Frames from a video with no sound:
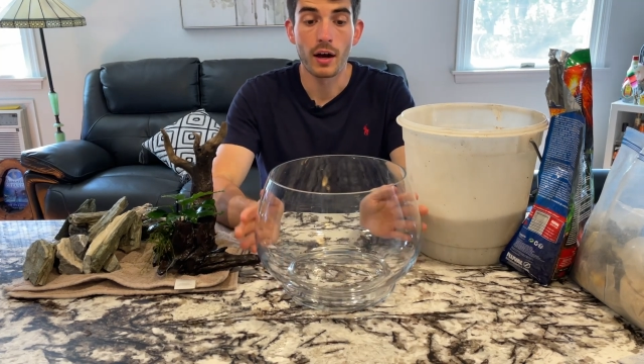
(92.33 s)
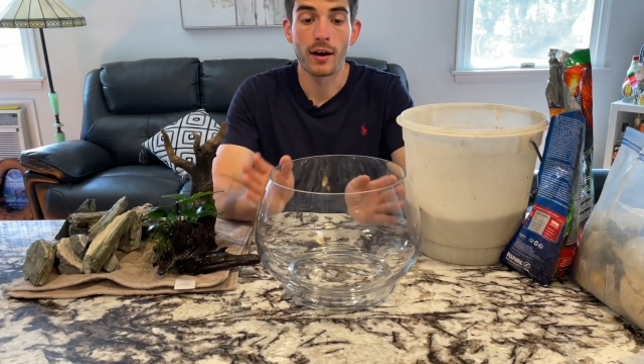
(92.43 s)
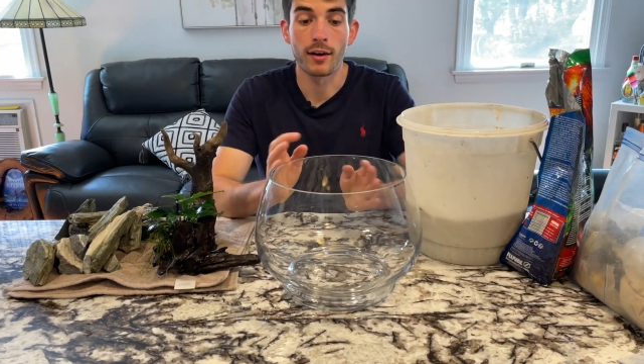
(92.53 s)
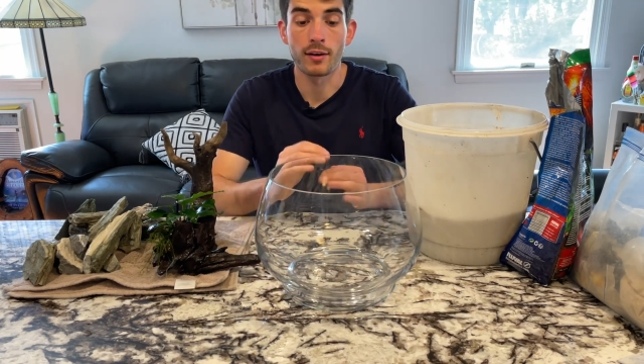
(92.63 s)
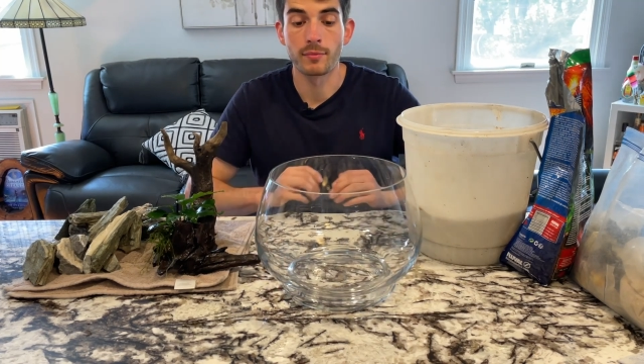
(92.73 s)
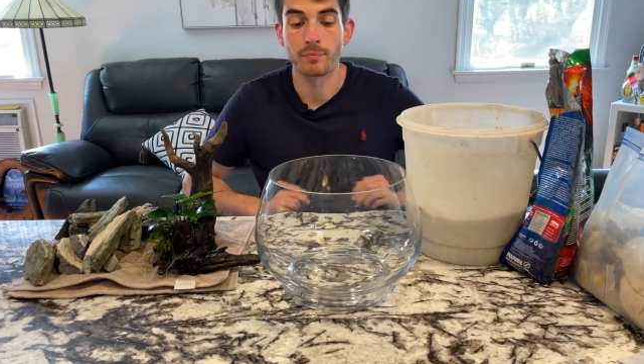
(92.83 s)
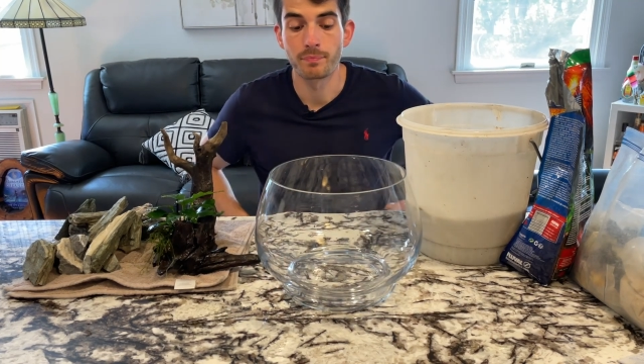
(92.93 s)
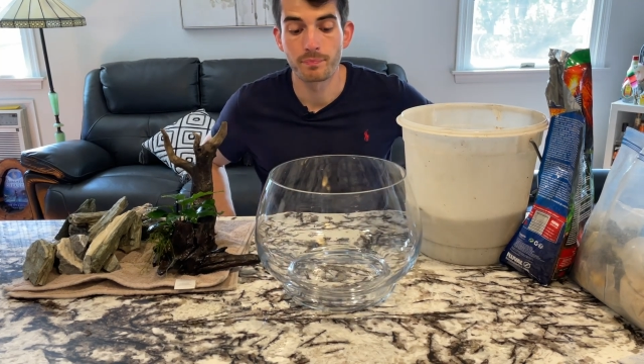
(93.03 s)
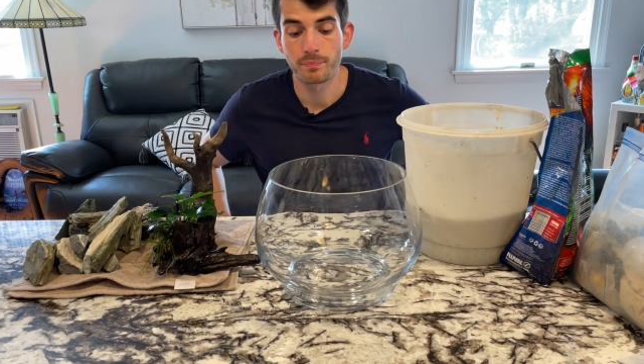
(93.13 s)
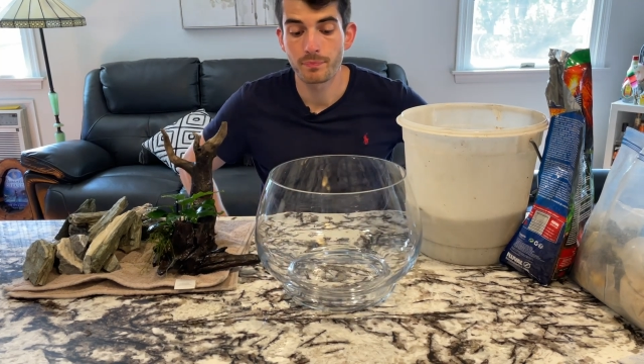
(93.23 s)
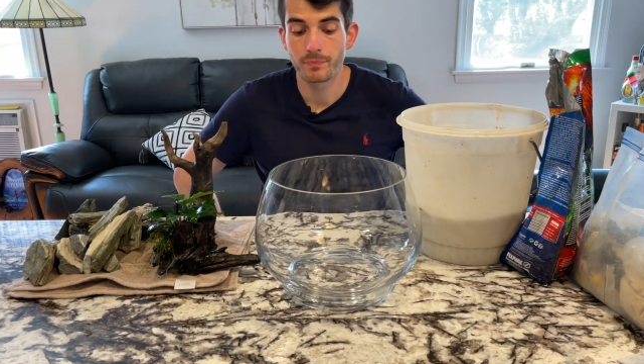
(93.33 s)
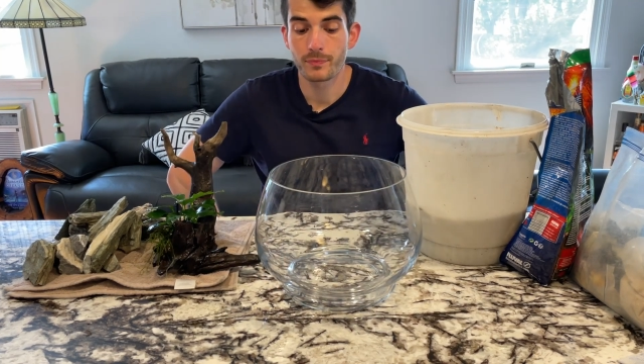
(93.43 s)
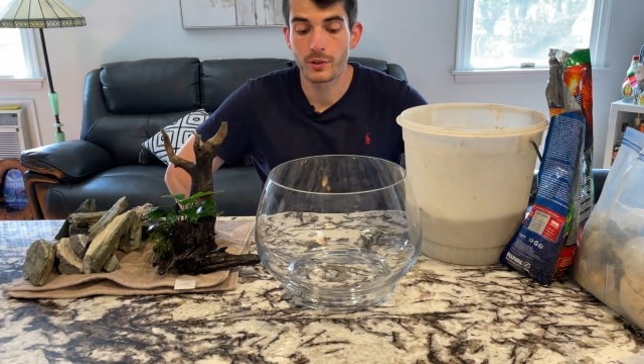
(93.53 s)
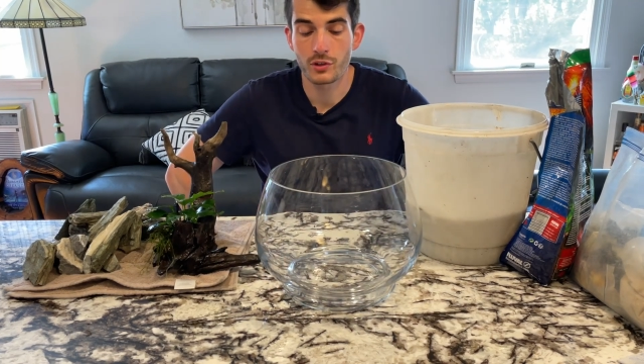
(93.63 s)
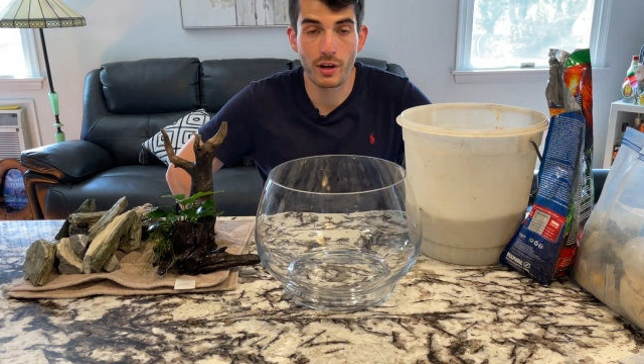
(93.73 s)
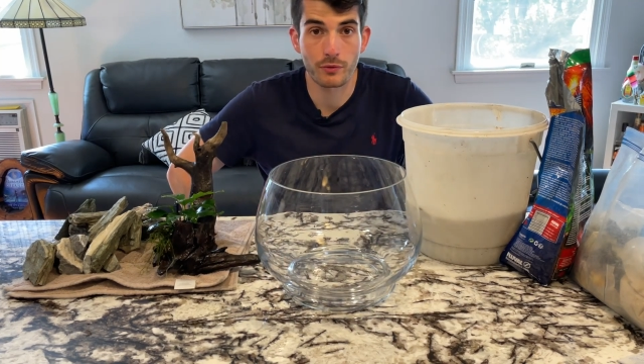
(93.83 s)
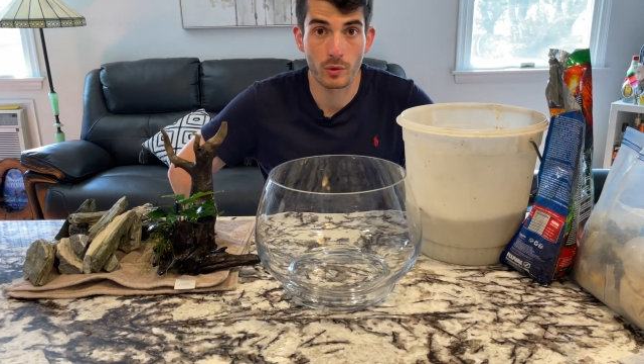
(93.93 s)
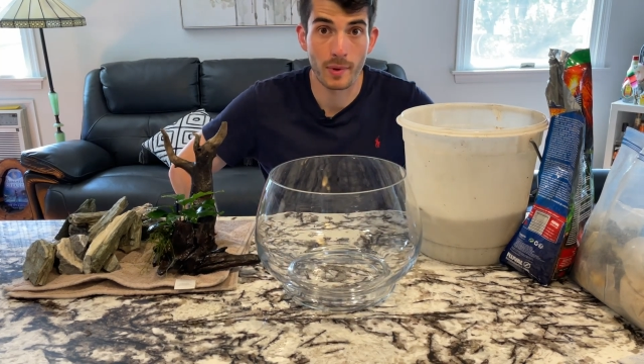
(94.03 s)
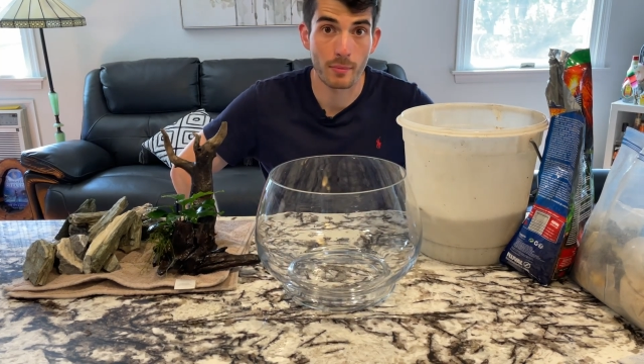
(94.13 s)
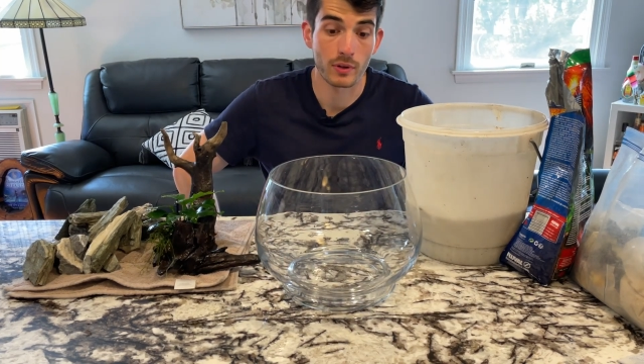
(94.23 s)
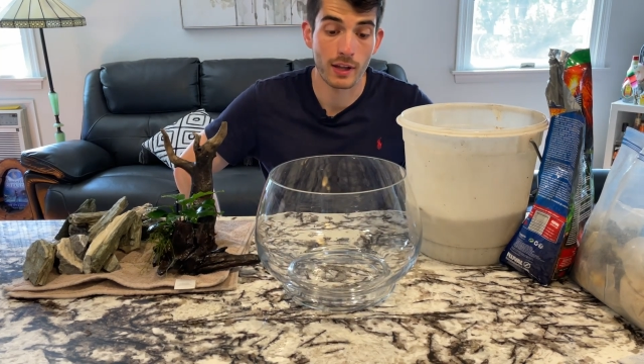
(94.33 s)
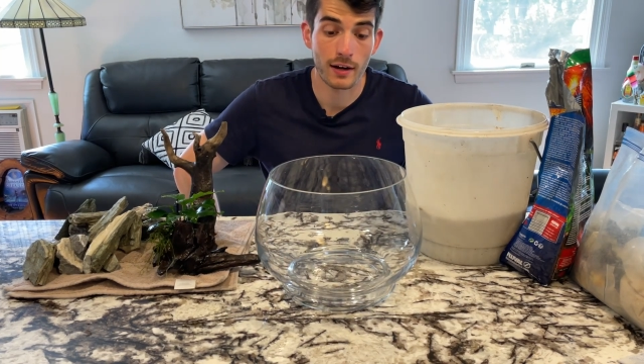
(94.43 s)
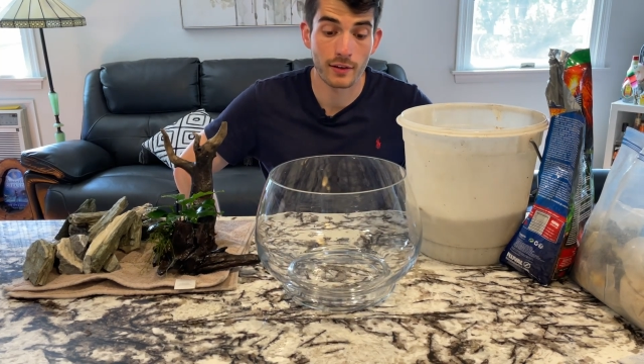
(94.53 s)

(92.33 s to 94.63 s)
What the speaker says: because you have to remember a lot